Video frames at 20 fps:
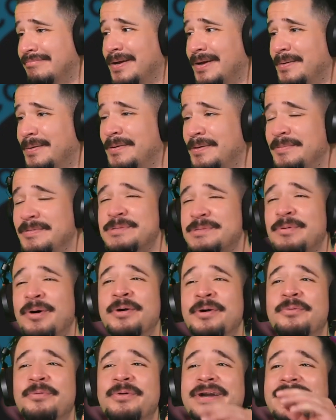We're going to be
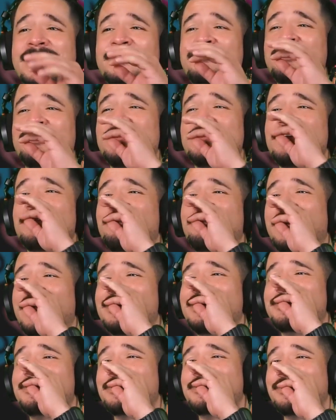smoking weed in front of your
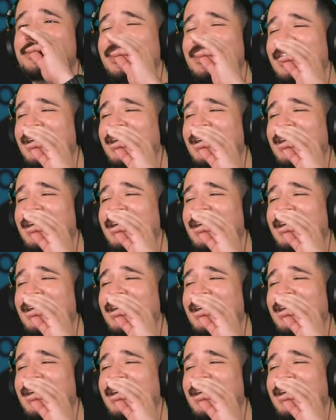face.